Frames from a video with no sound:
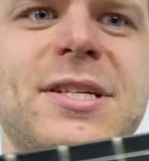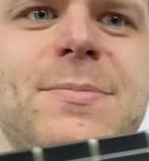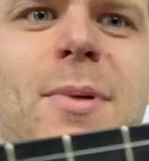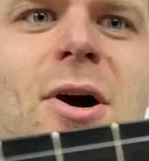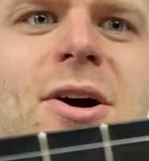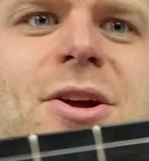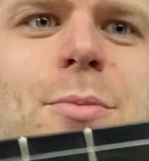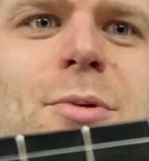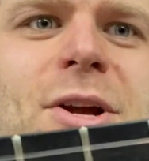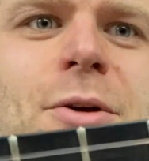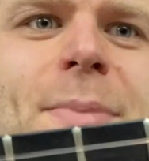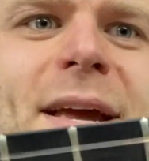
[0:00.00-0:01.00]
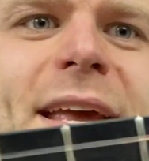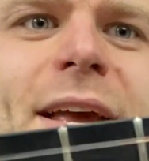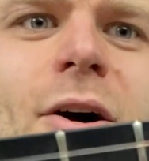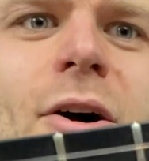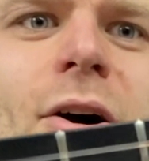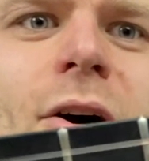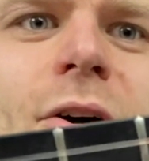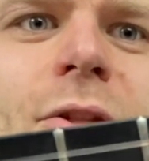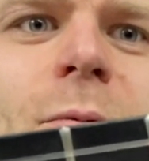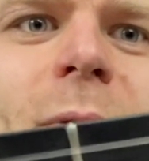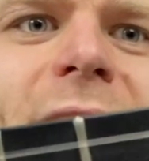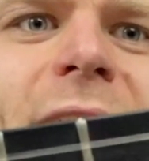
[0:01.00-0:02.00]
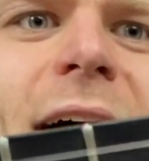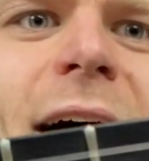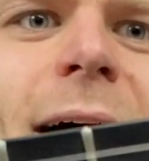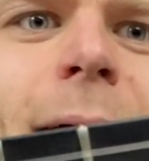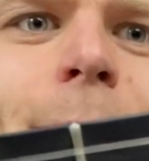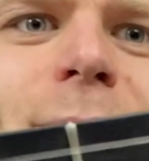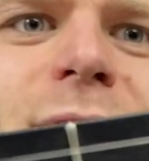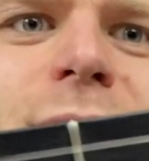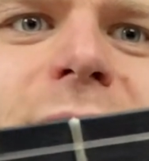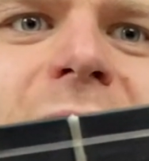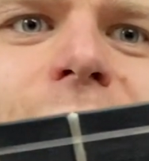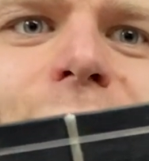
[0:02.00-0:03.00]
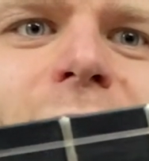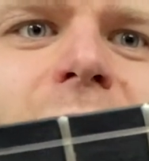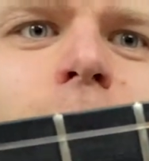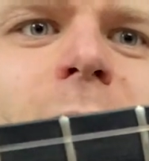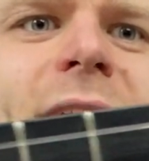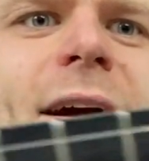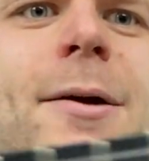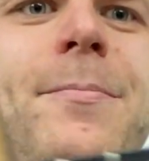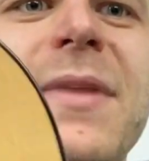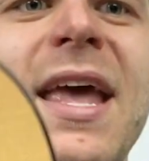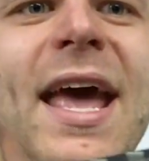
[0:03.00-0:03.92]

bar, you bring your pinky all the way up to that fret wire